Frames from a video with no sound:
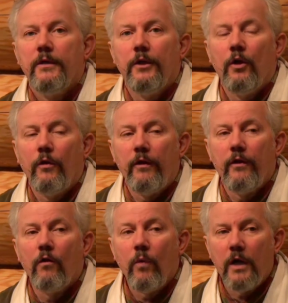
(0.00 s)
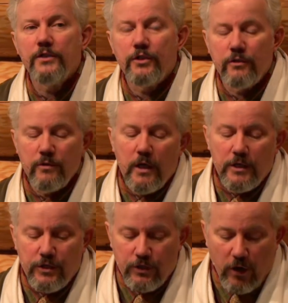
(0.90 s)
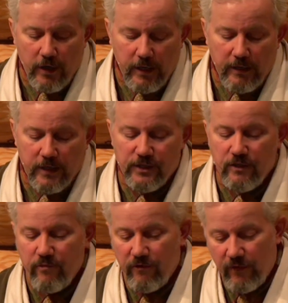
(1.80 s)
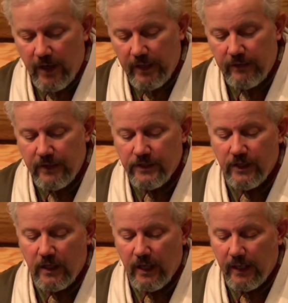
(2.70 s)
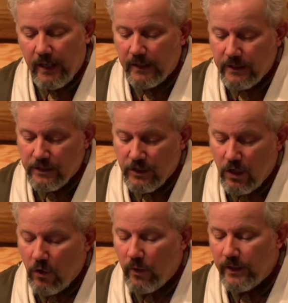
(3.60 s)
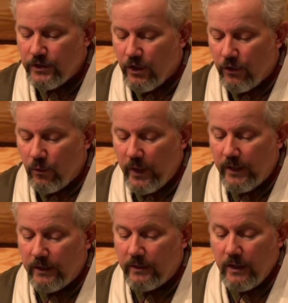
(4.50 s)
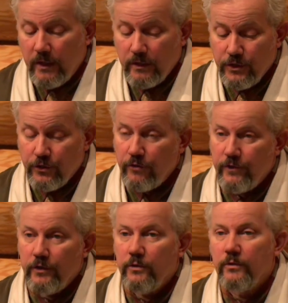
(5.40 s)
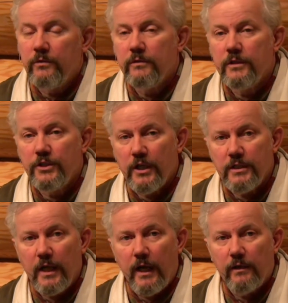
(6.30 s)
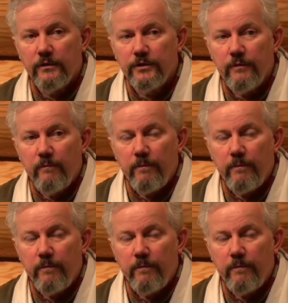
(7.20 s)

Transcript: You know, they're the ones who started this and provided this and kind of got this going so that we could serve you, the Gentiles.